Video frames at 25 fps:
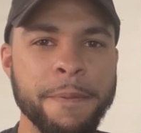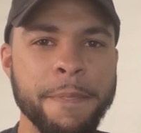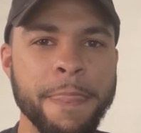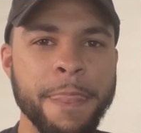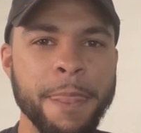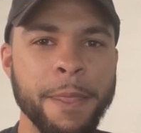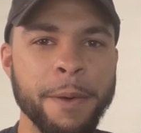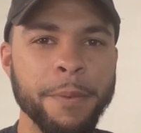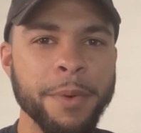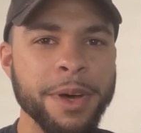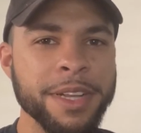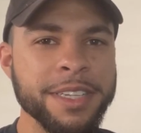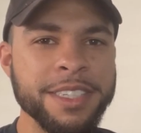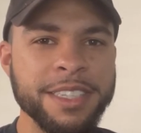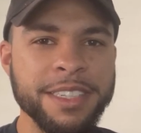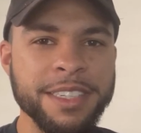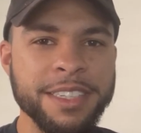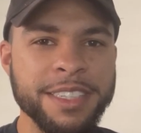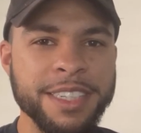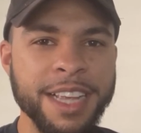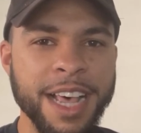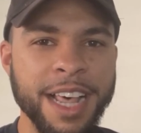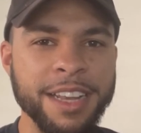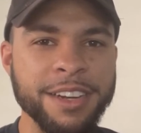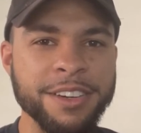Once the
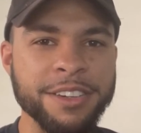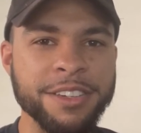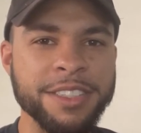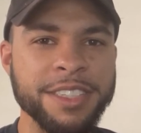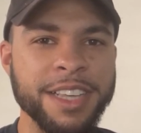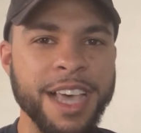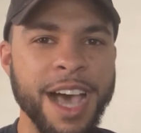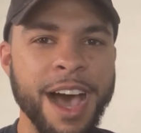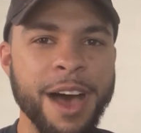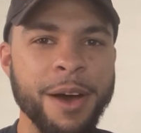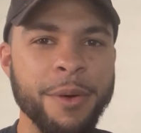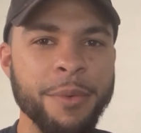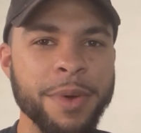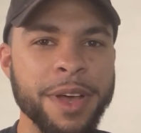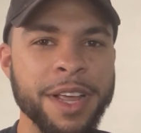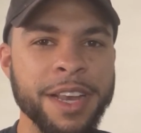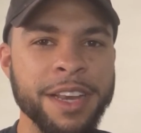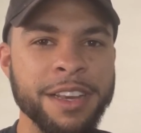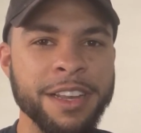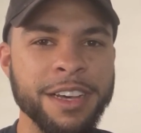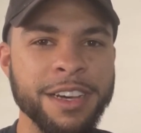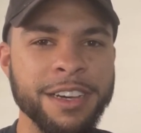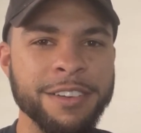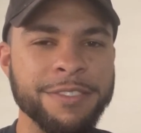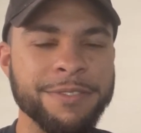sellers got
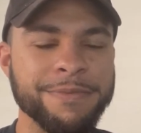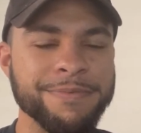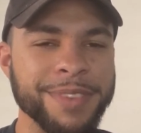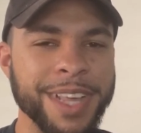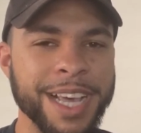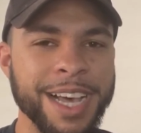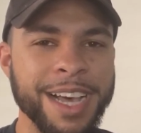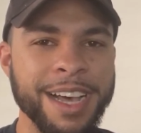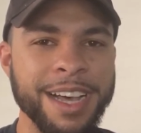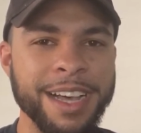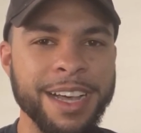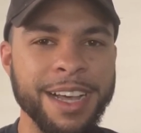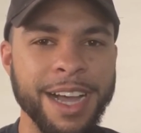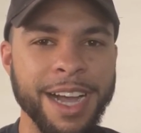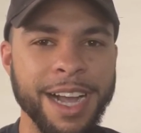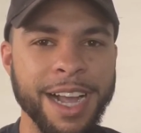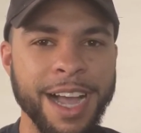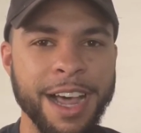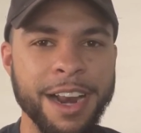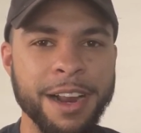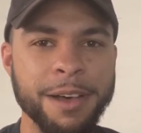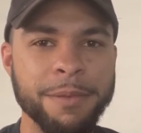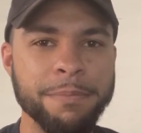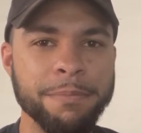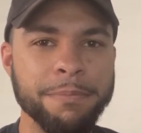wind of, I
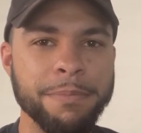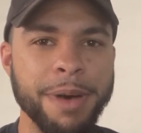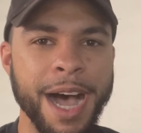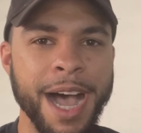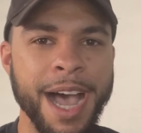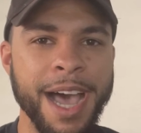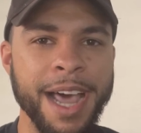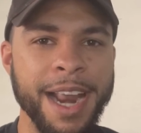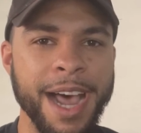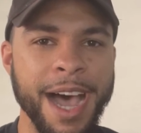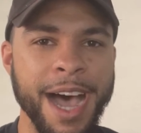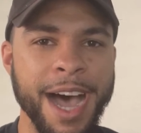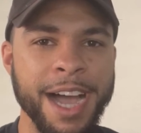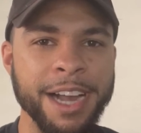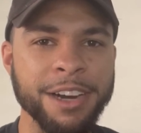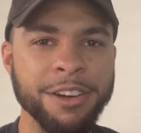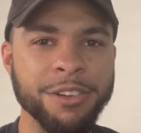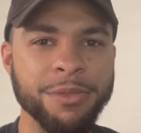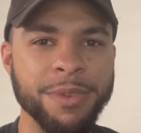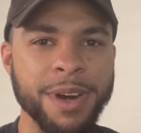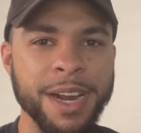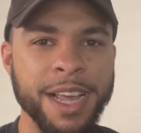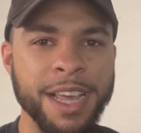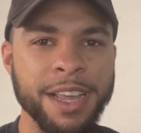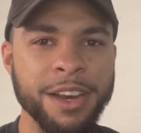gotta buy at a
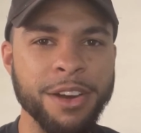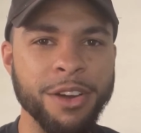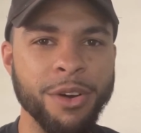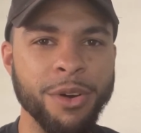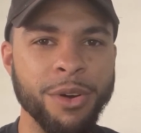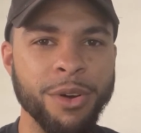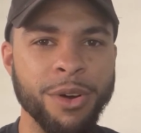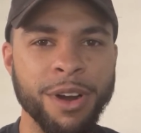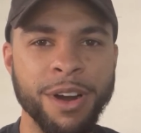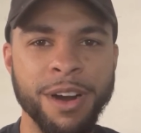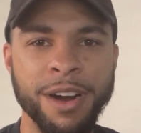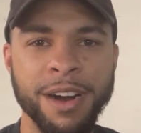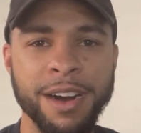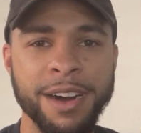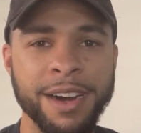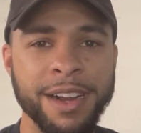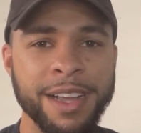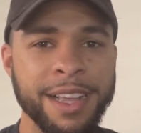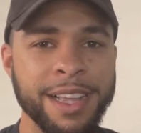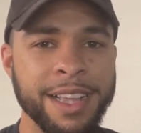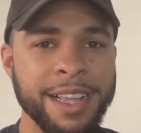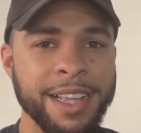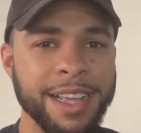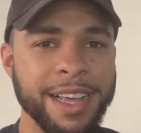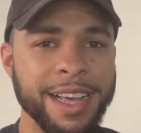higher rate, or
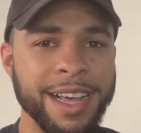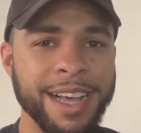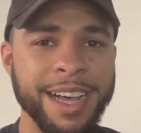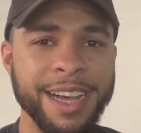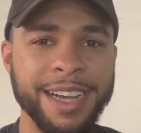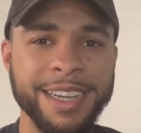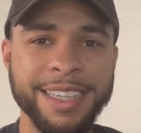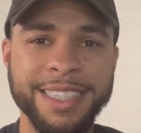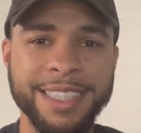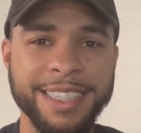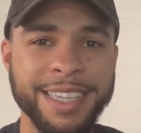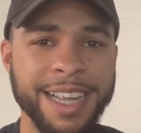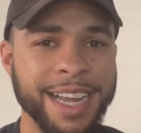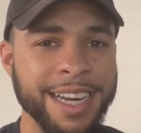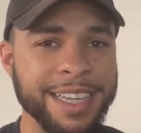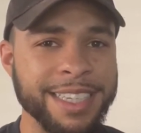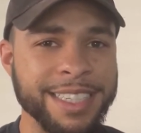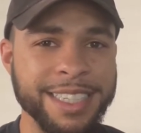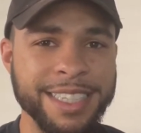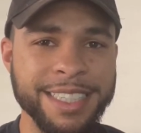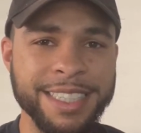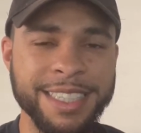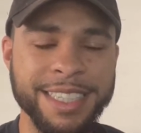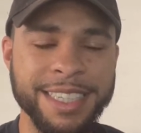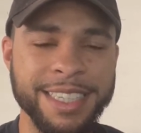it's not
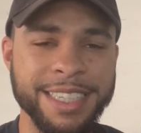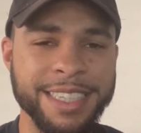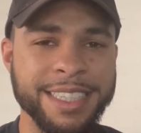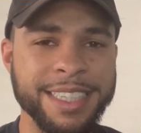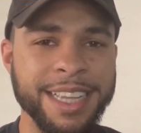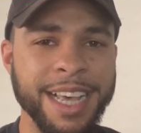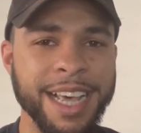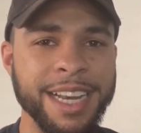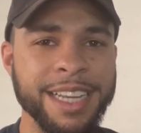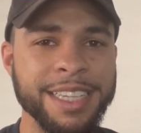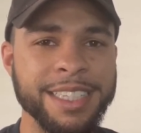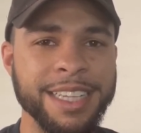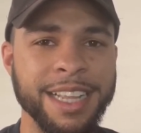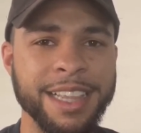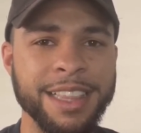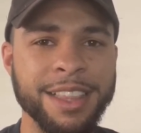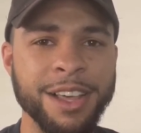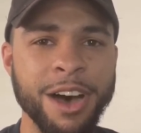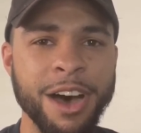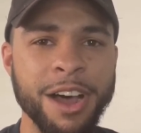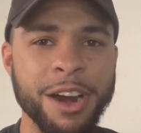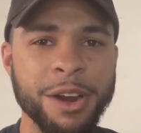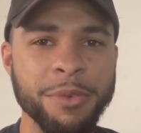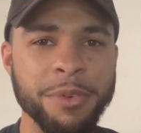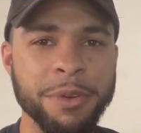as easy to sell as I
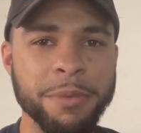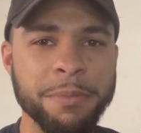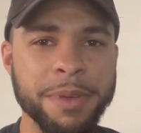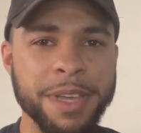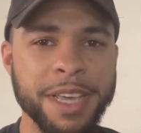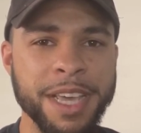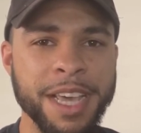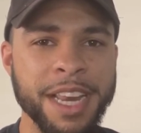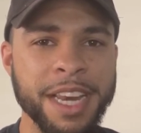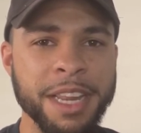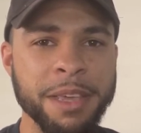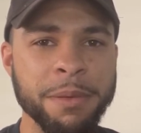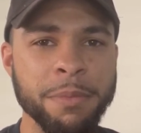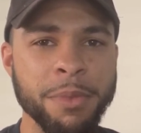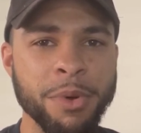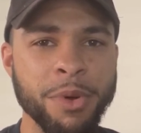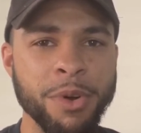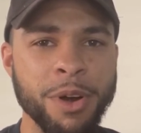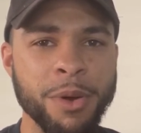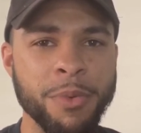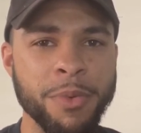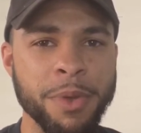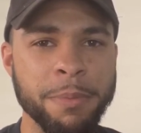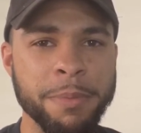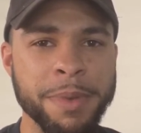thought it would be
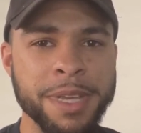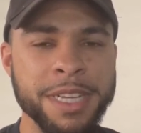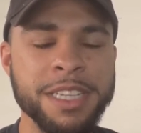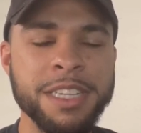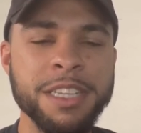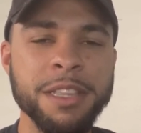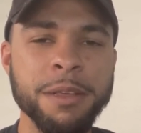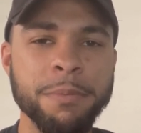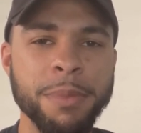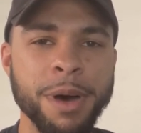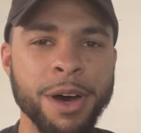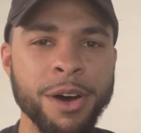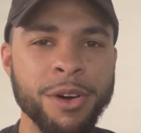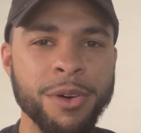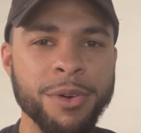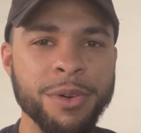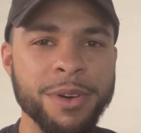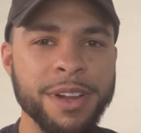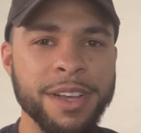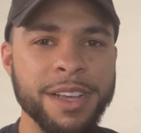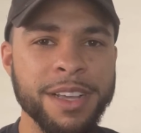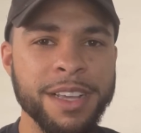anymore, we missed the boat,